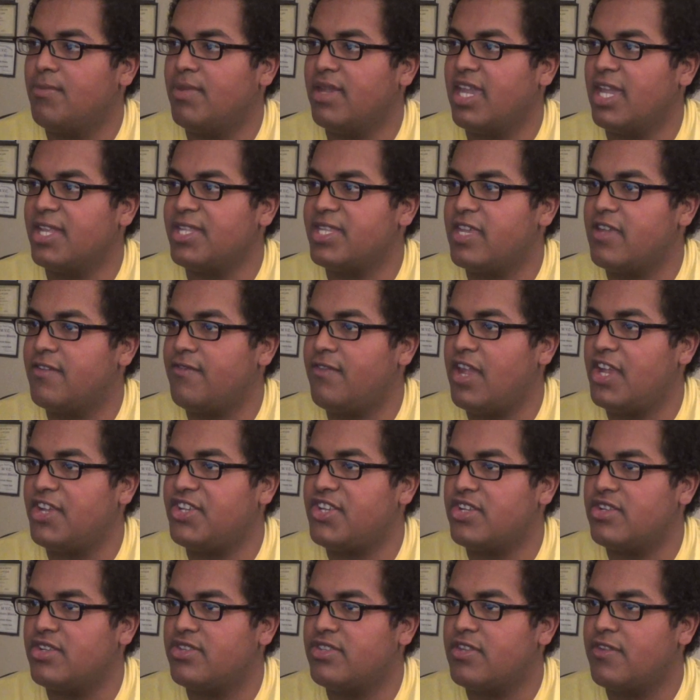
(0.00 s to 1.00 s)
begin the
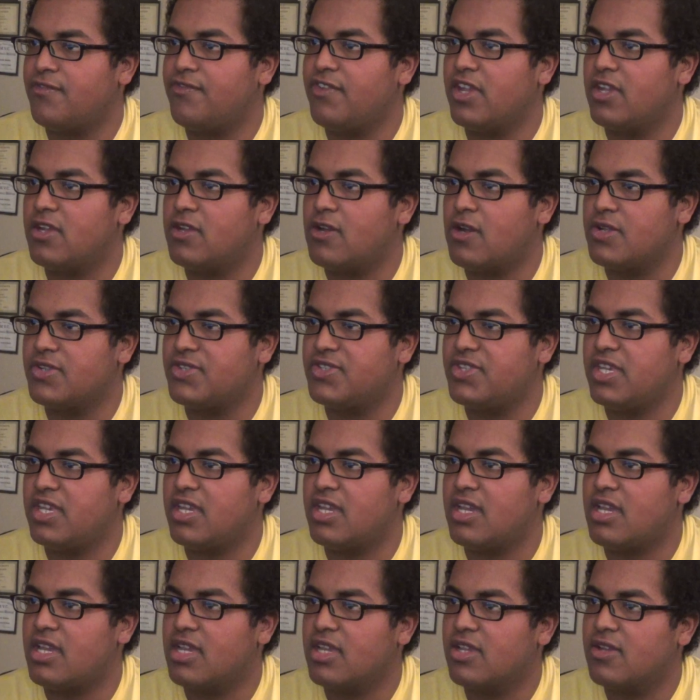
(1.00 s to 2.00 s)
invasion, defeat
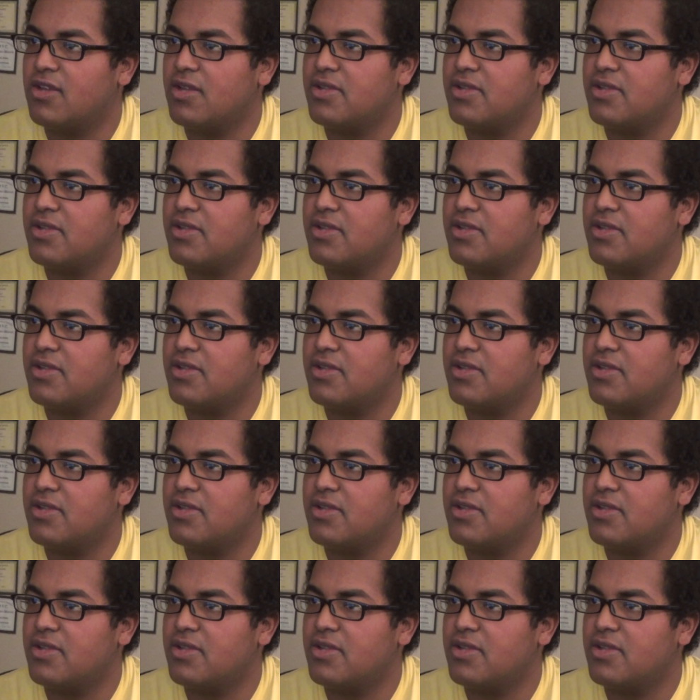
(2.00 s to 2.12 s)
Kazuya.